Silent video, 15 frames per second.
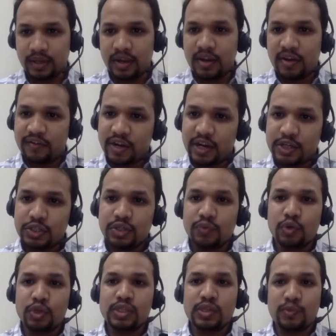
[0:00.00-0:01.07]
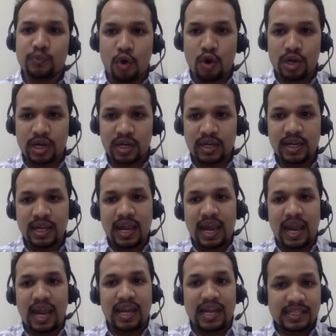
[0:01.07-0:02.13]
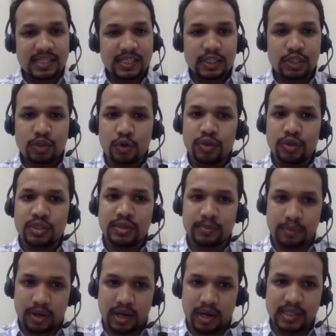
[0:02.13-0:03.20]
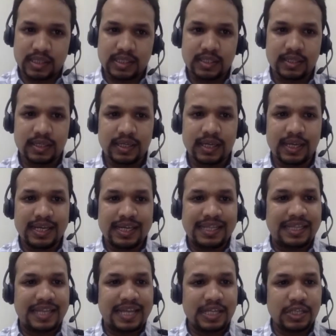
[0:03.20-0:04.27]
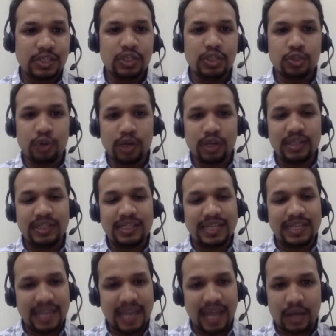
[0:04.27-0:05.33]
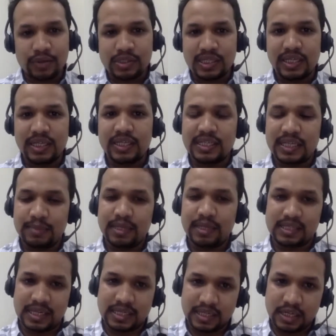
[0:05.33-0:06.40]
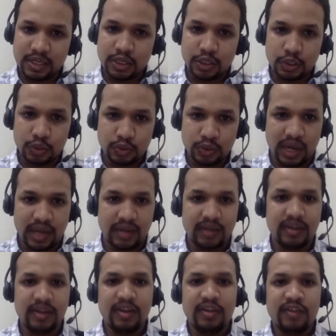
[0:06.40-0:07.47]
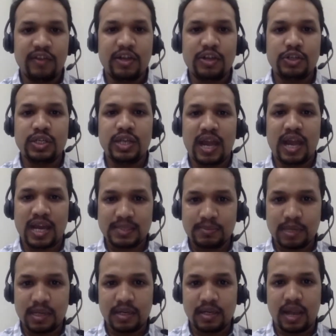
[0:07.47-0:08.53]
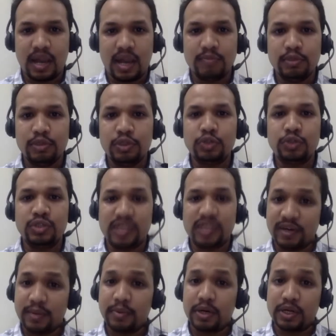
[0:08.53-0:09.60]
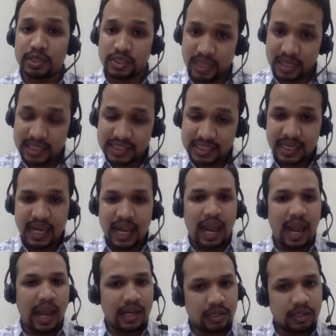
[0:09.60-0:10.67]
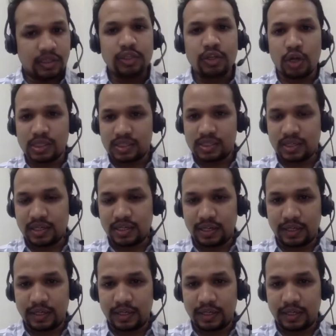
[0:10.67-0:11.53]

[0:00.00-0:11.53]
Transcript: where she was awarded an Essex Court Prize. Then she joined the in-house legal team at Santander UK, where she has been able to develop her skills and learn constantly.